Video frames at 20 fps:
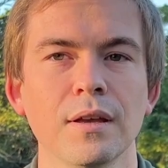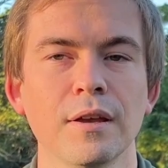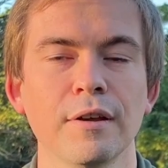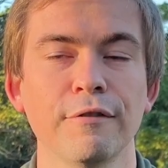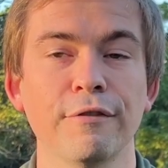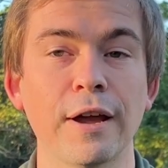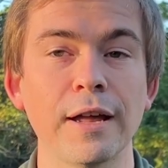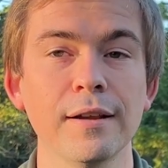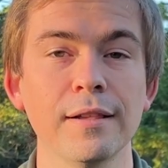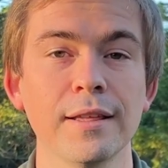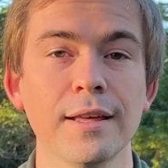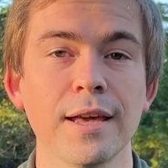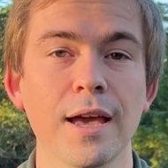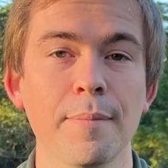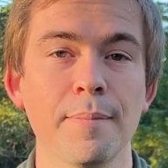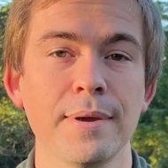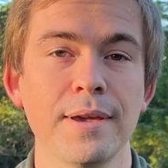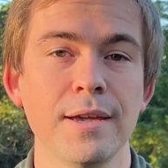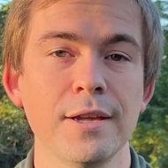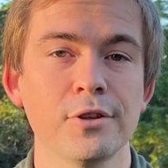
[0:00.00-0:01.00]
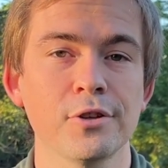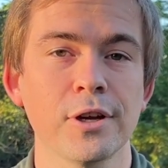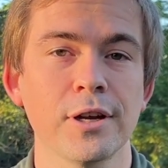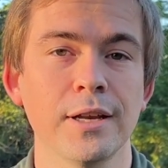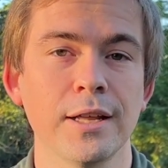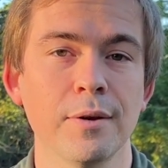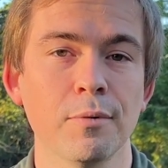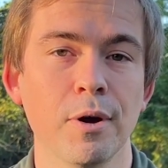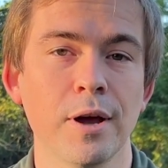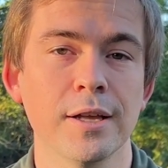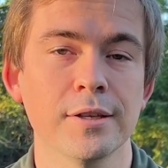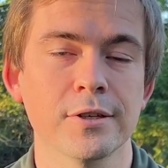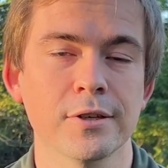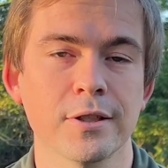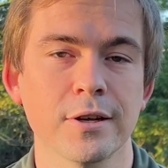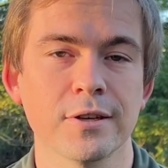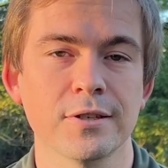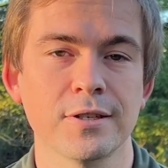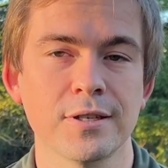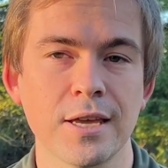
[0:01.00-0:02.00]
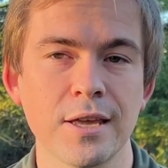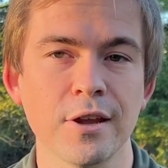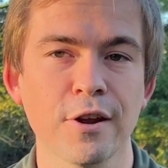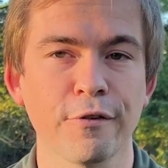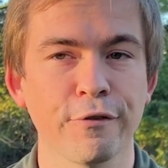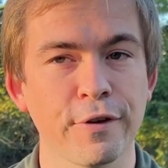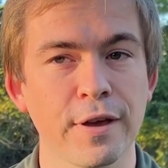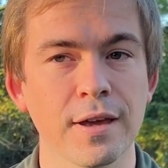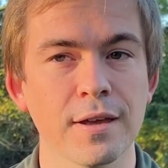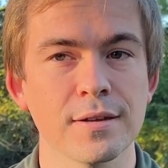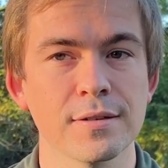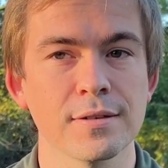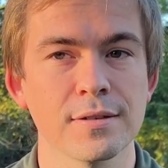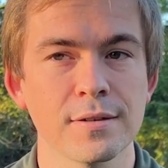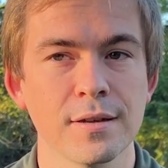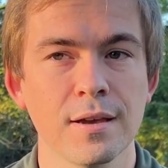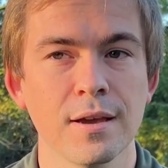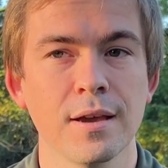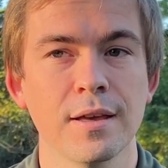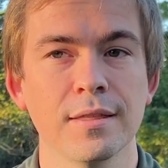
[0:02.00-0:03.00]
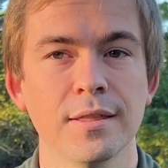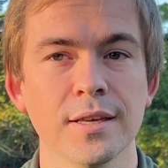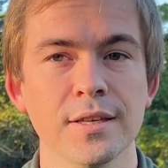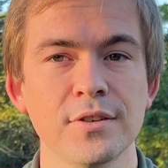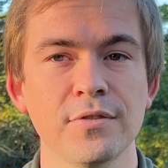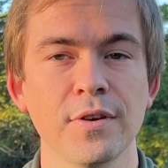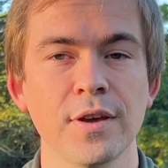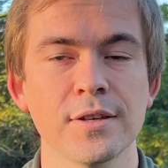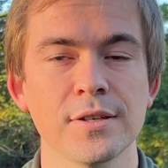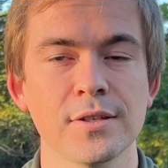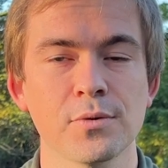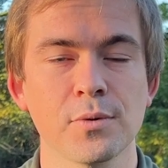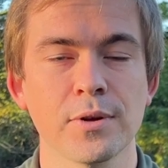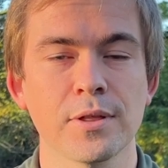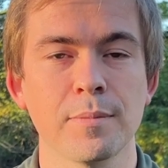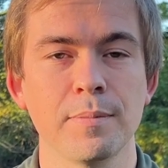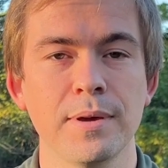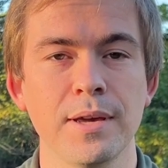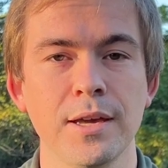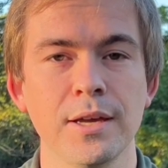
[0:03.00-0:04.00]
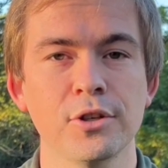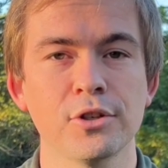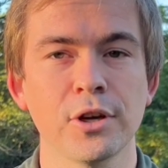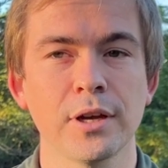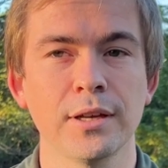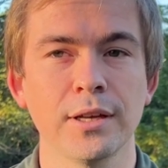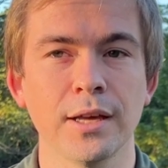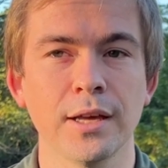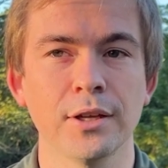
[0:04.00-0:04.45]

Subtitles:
Finally, a PE trainee will enter their senior phase. This phase is where the PE trainee